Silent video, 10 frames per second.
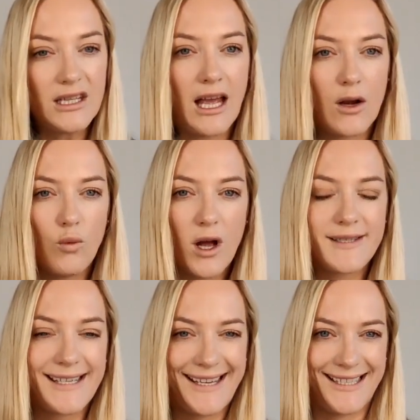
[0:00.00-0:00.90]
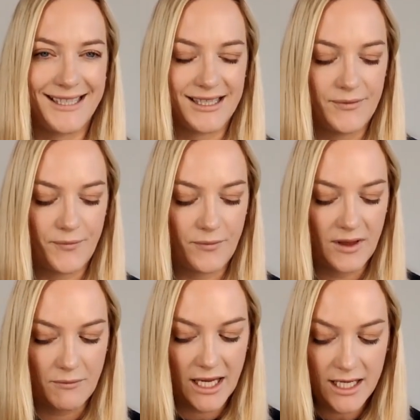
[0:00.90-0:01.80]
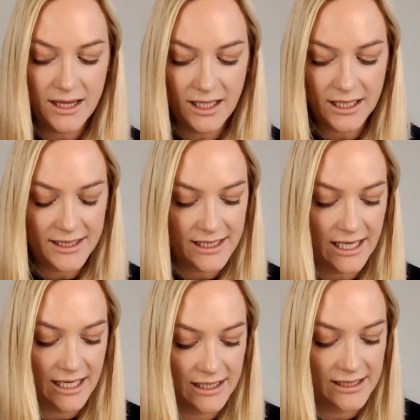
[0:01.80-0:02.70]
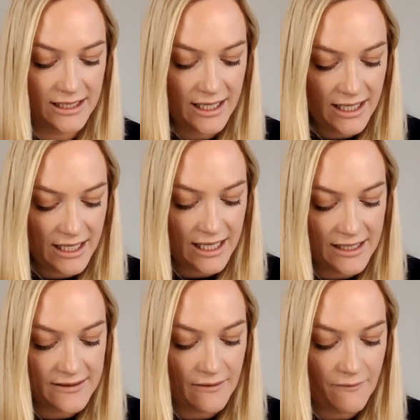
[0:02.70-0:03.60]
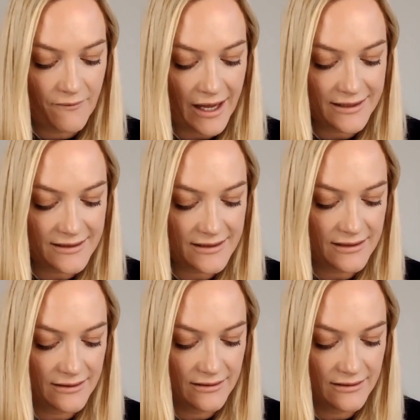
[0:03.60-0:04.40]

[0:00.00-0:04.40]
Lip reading: And what's in it? The main thing that's in it is fats.